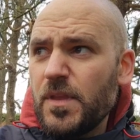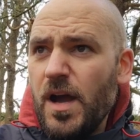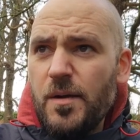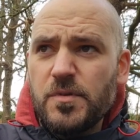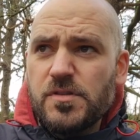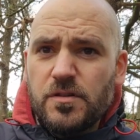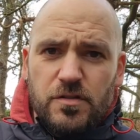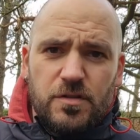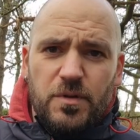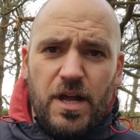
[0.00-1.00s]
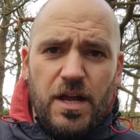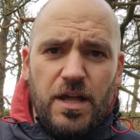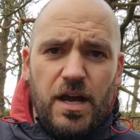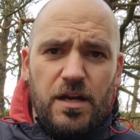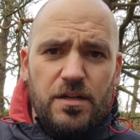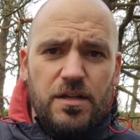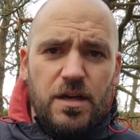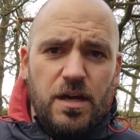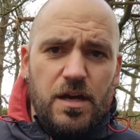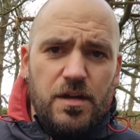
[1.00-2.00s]
Amazon or something like that
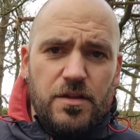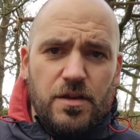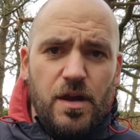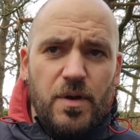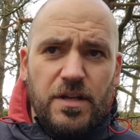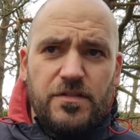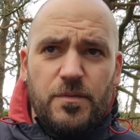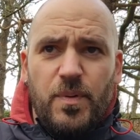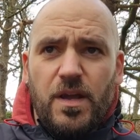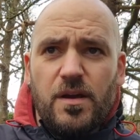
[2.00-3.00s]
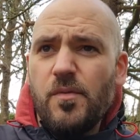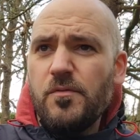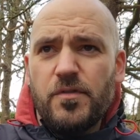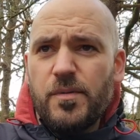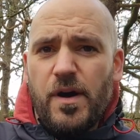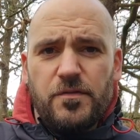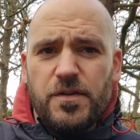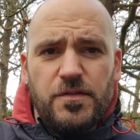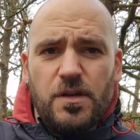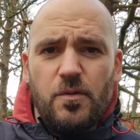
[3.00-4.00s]
that I managed to pick them up for about
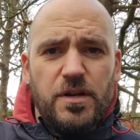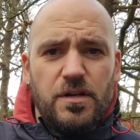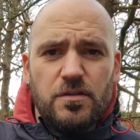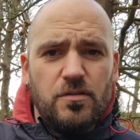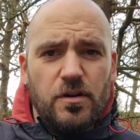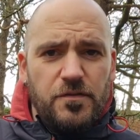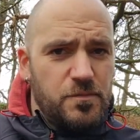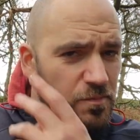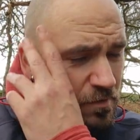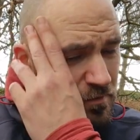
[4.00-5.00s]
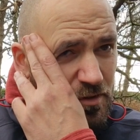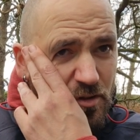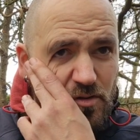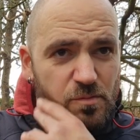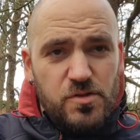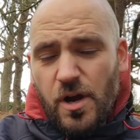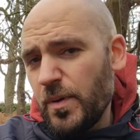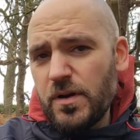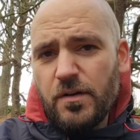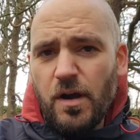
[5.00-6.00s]
50 quid. You know, if you do some
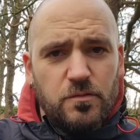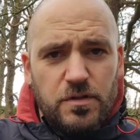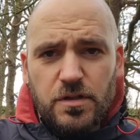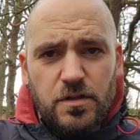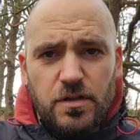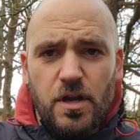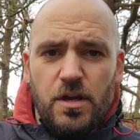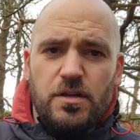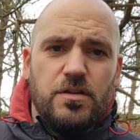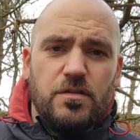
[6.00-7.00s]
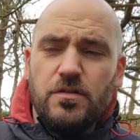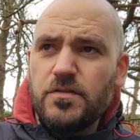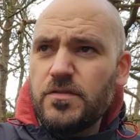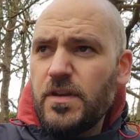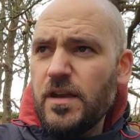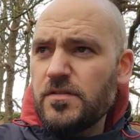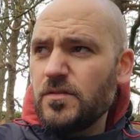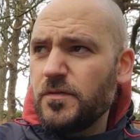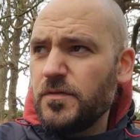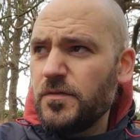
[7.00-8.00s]
shopping around, you just get
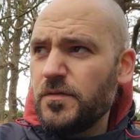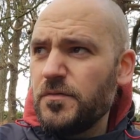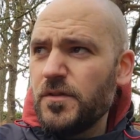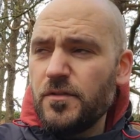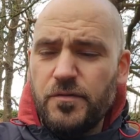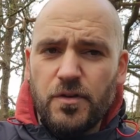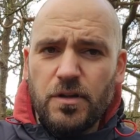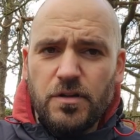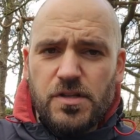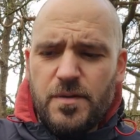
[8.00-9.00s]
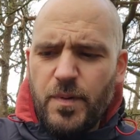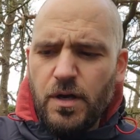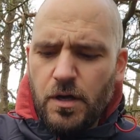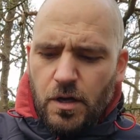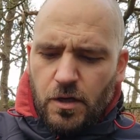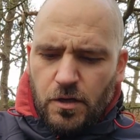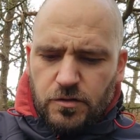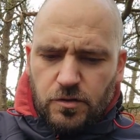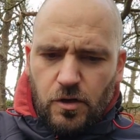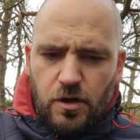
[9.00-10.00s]
stuff for a lot cheaper.
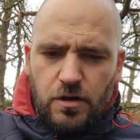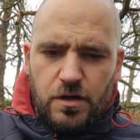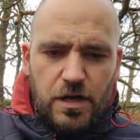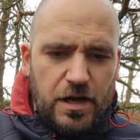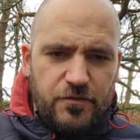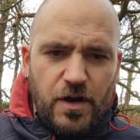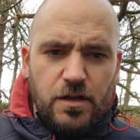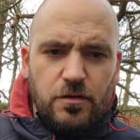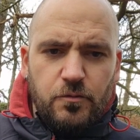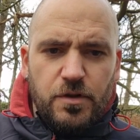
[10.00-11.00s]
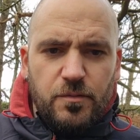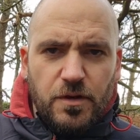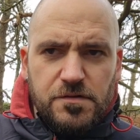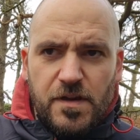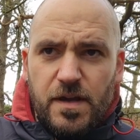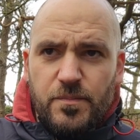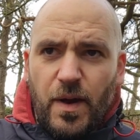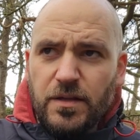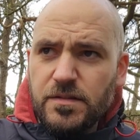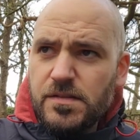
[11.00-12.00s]
So I fell in love with the Montane
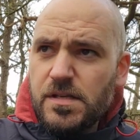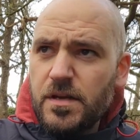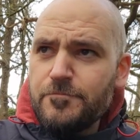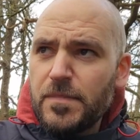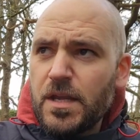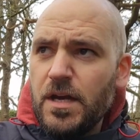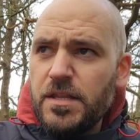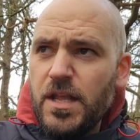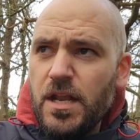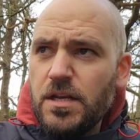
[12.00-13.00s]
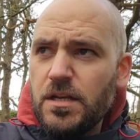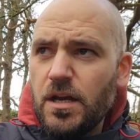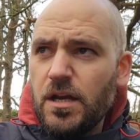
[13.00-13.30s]
pants, and then